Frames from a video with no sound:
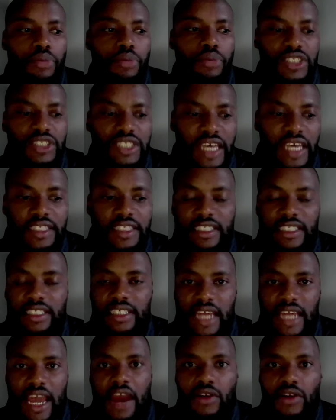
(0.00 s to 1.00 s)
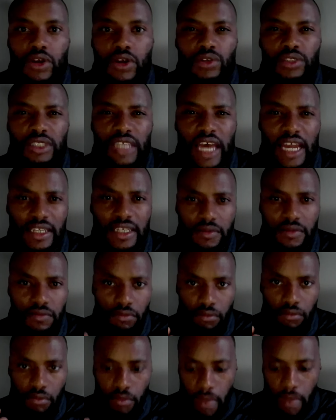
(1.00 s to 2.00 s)
presents scenarios that
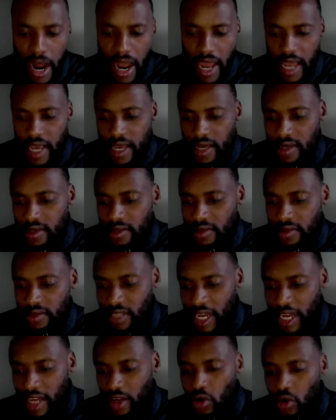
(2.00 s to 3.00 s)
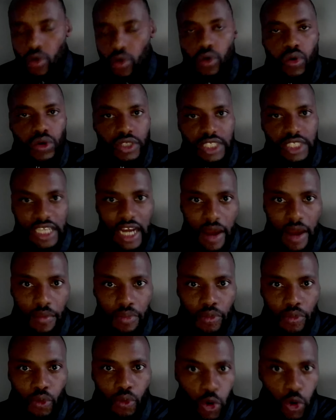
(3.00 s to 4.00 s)
my like core
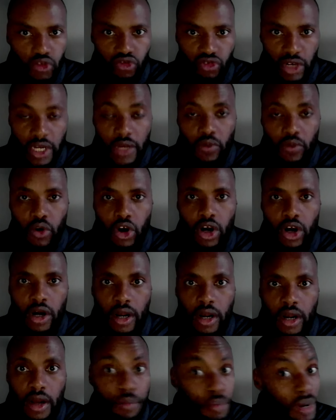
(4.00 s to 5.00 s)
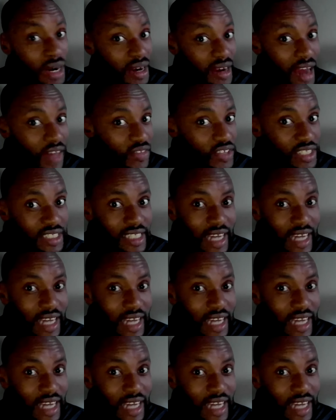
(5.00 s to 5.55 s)
setup won't really work but another